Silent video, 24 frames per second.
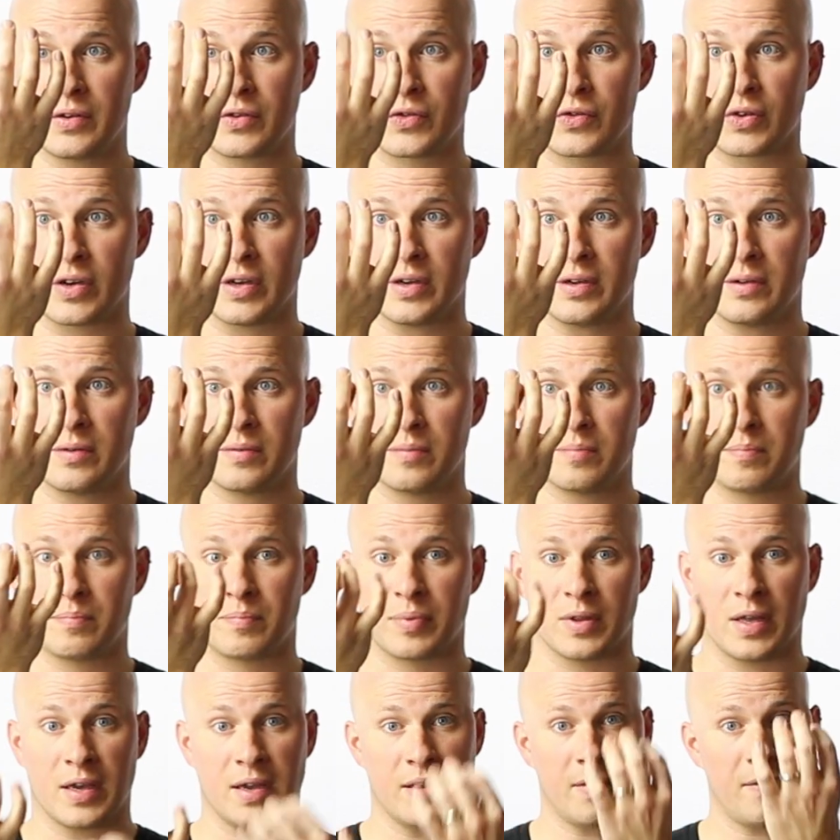
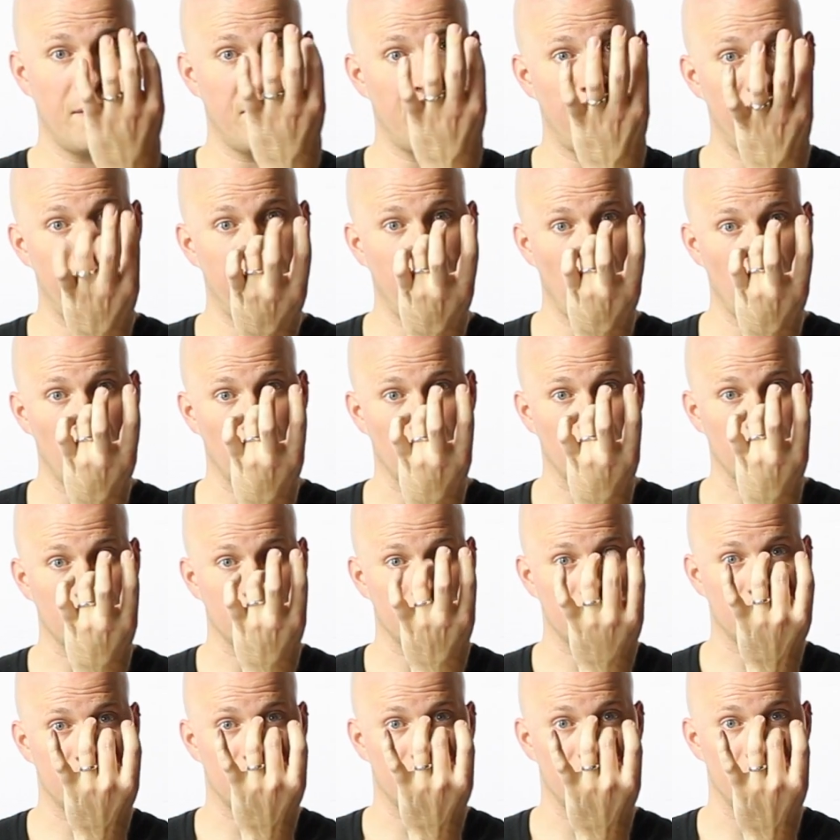triplet, 4
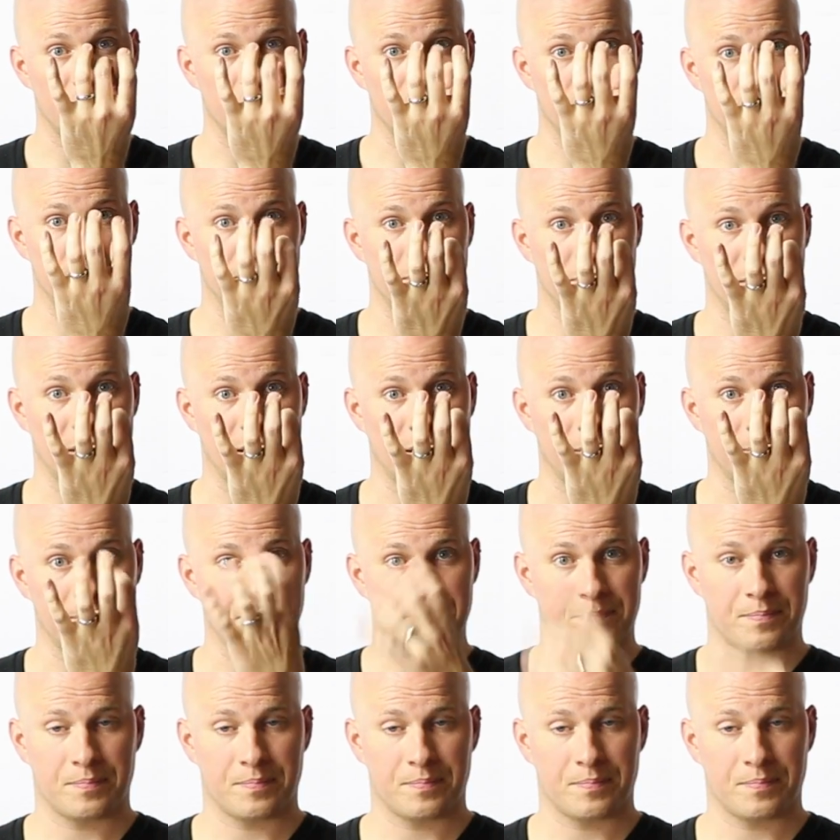triplet.